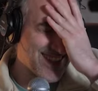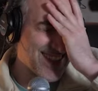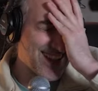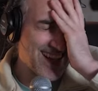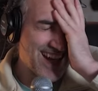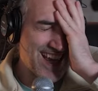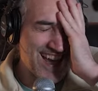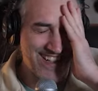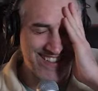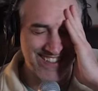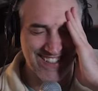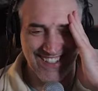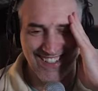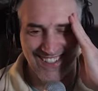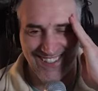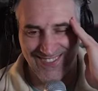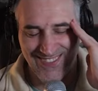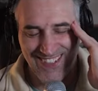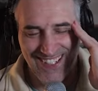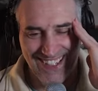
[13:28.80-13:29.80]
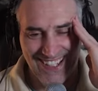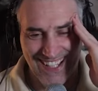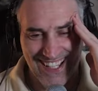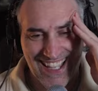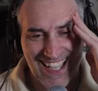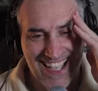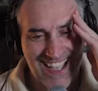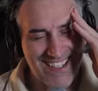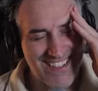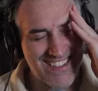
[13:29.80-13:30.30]
hilarious, man. The
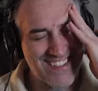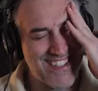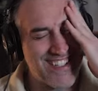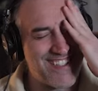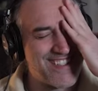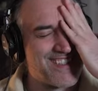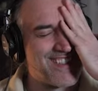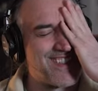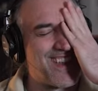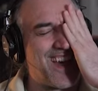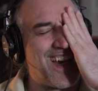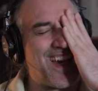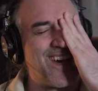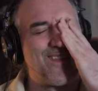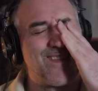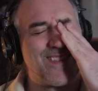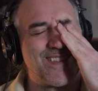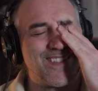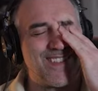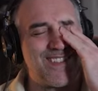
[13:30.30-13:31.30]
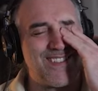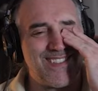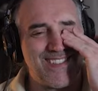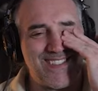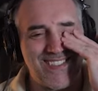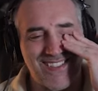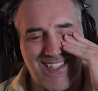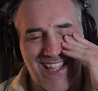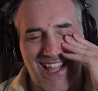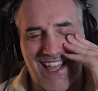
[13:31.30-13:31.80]
guy's uh, worked at McDonald's.
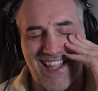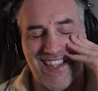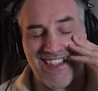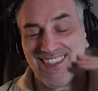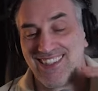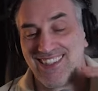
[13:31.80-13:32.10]
Stud.